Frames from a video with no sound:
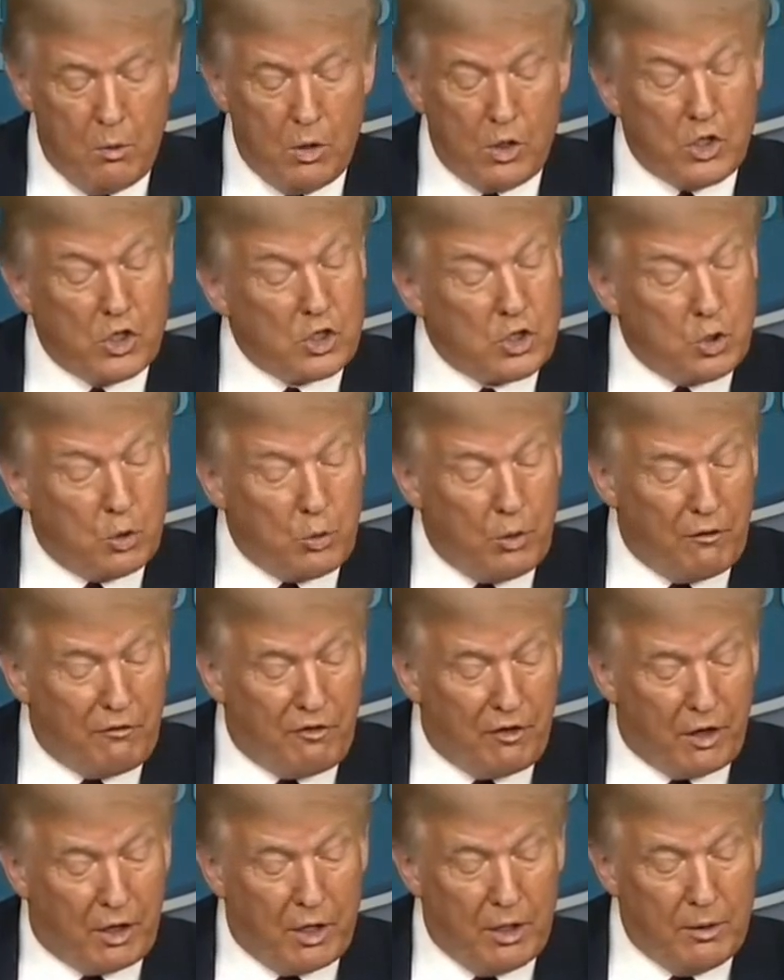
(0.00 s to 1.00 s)
which is
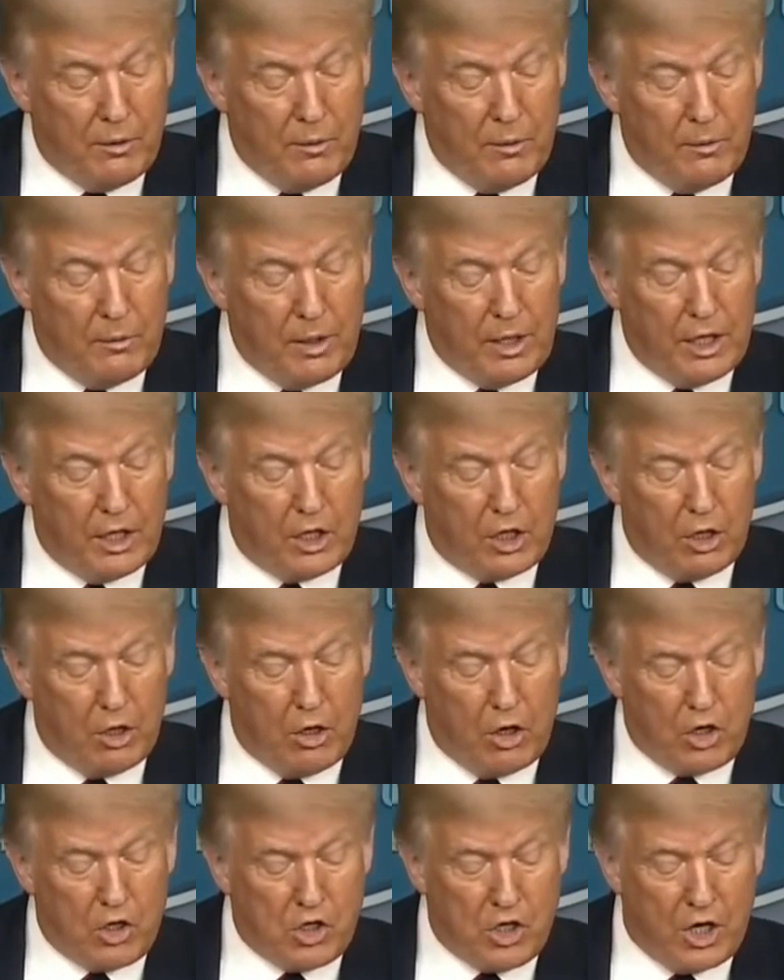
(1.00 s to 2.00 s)
terrific, an
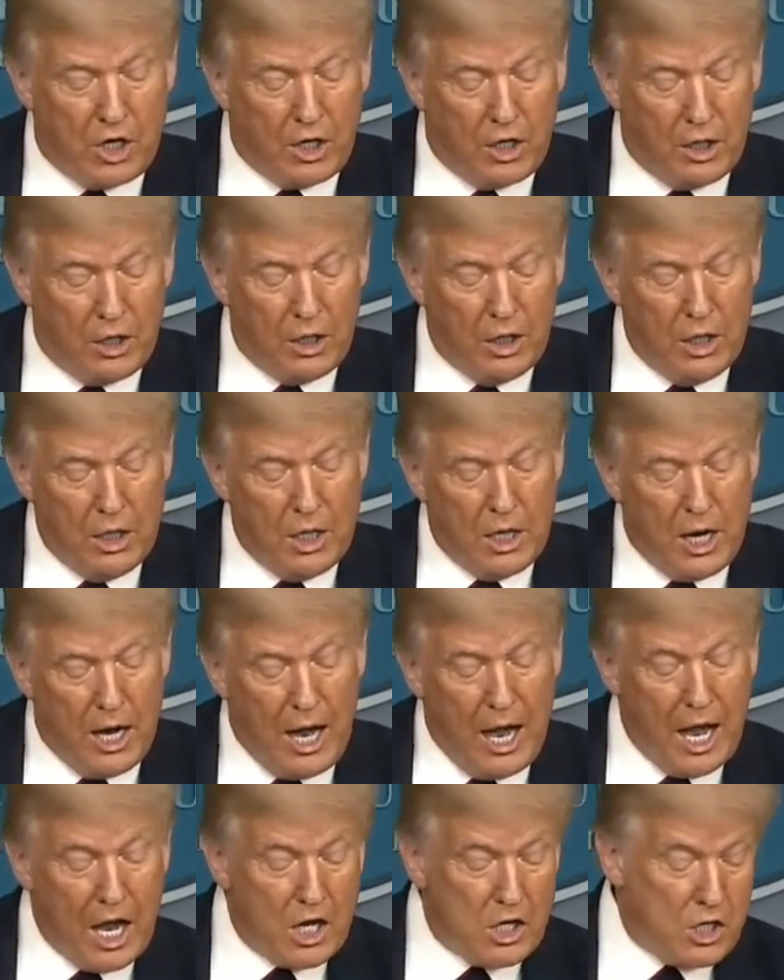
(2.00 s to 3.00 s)
encouraging
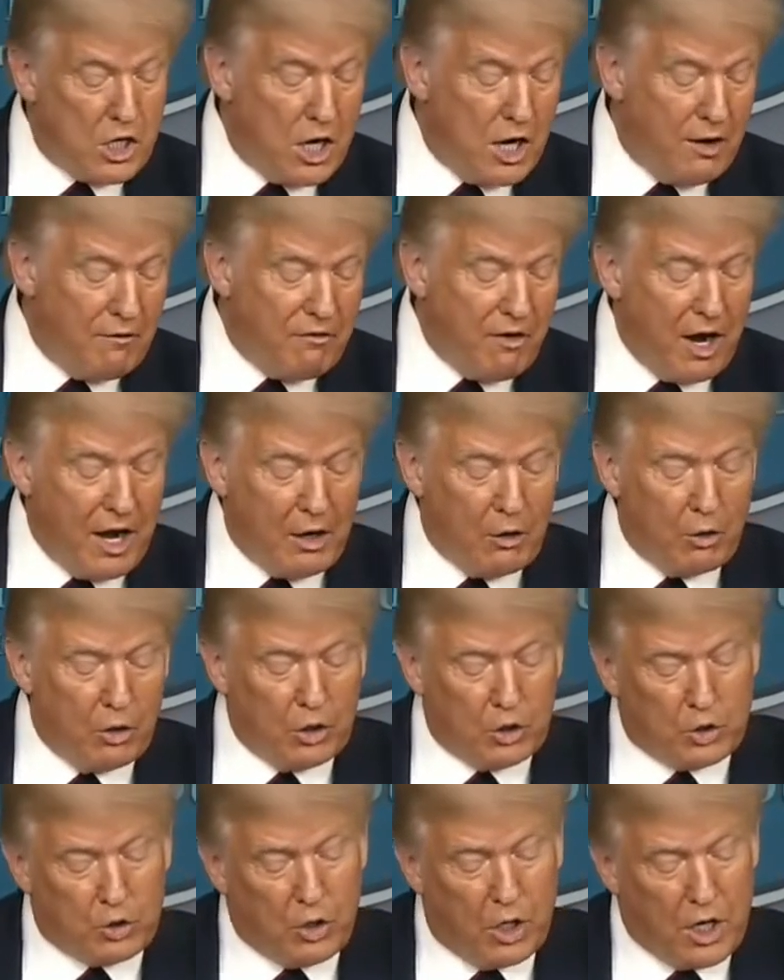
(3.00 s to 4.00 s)

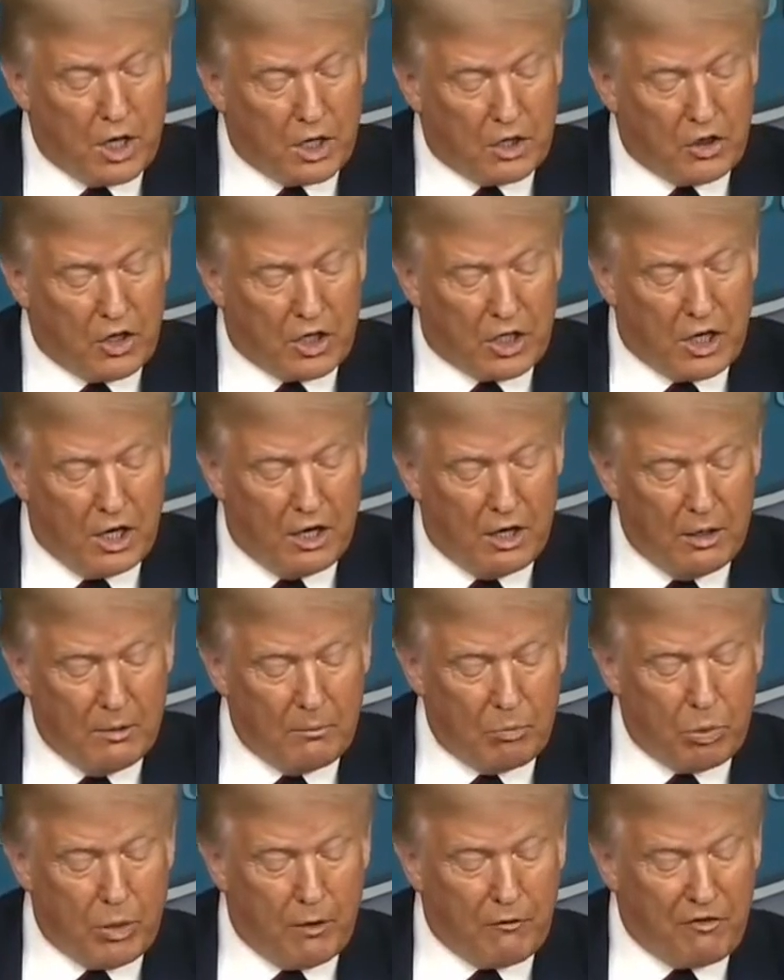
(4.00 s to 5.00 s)
antiviral drug that
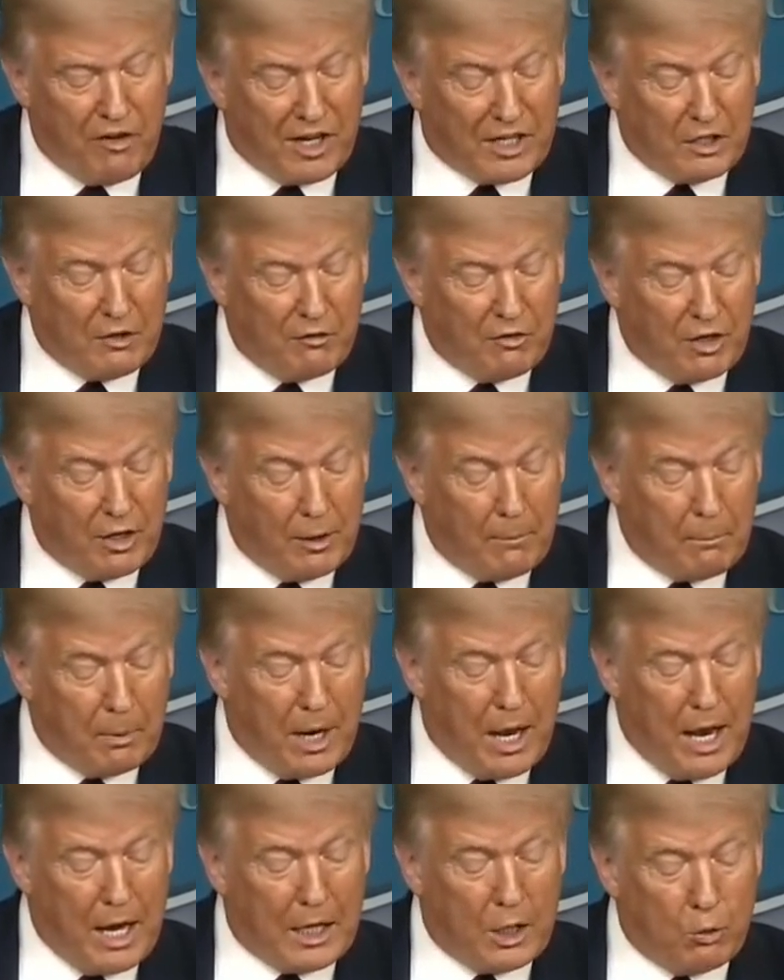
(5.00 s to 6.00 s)
can effectively
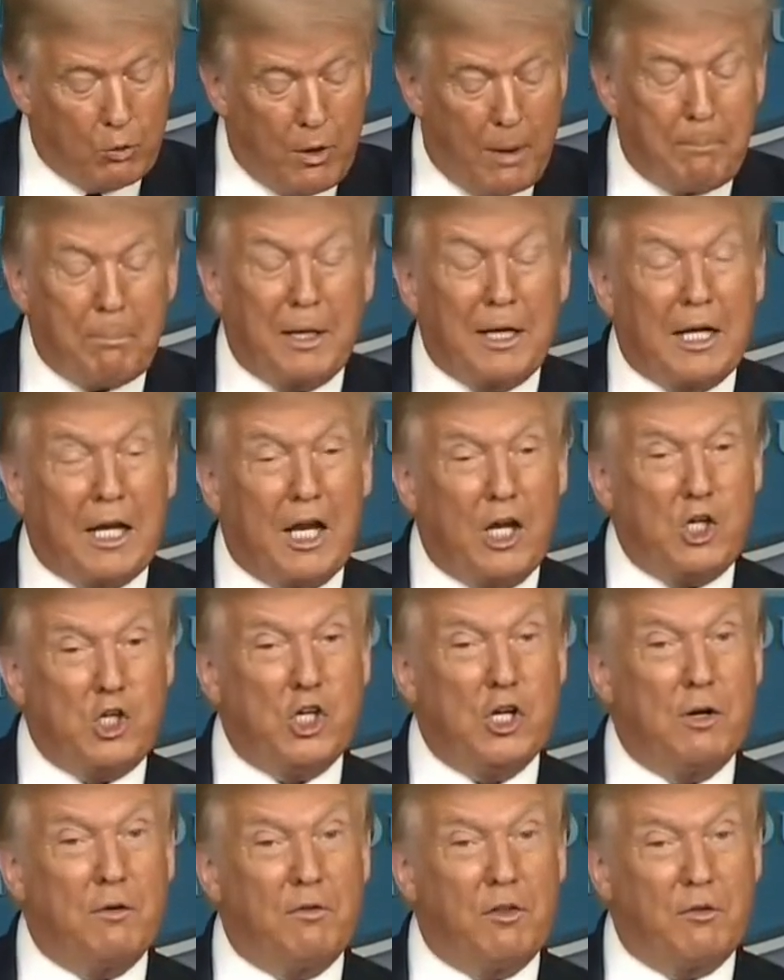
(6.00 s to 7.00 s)
block
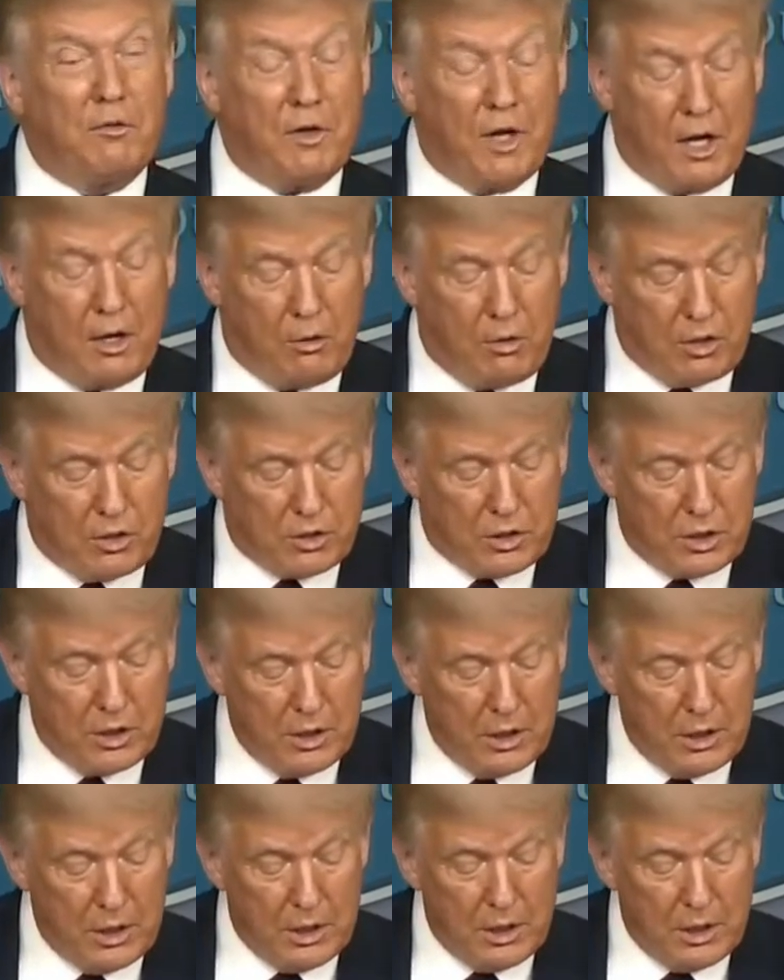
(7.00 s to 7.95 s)
replication of the virus.